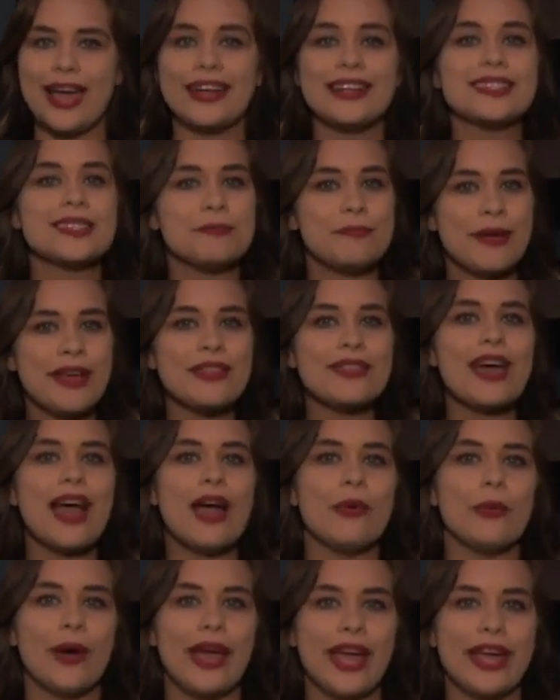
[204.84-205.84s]
and it's been
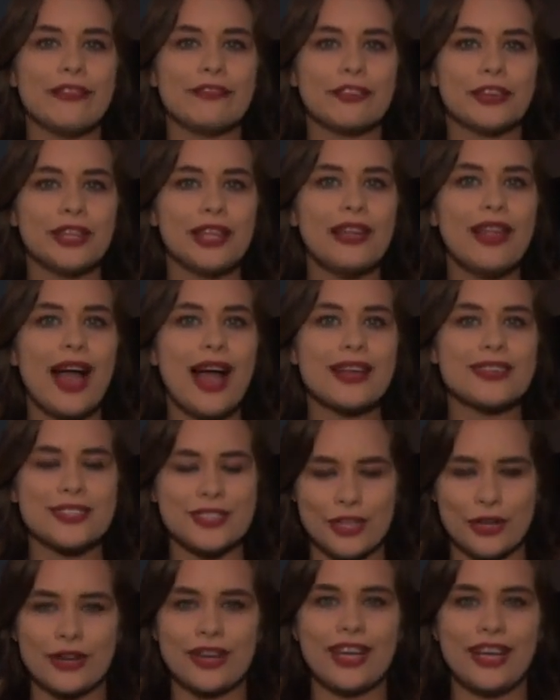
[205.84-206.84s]
that way for the
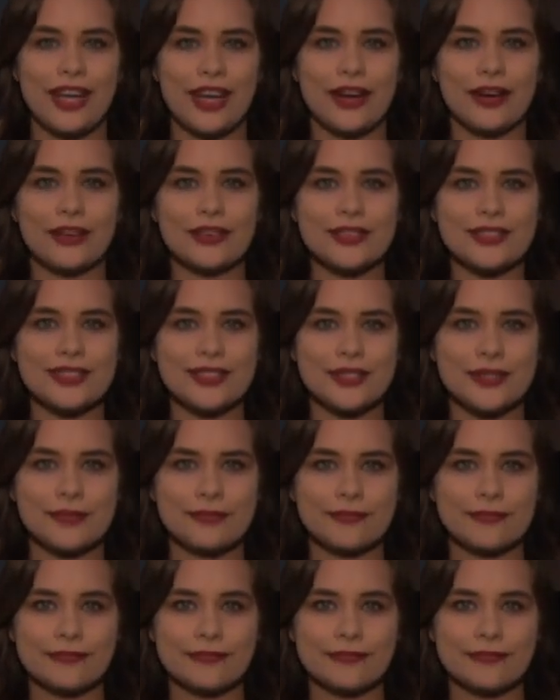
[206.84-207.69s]
last 30 years.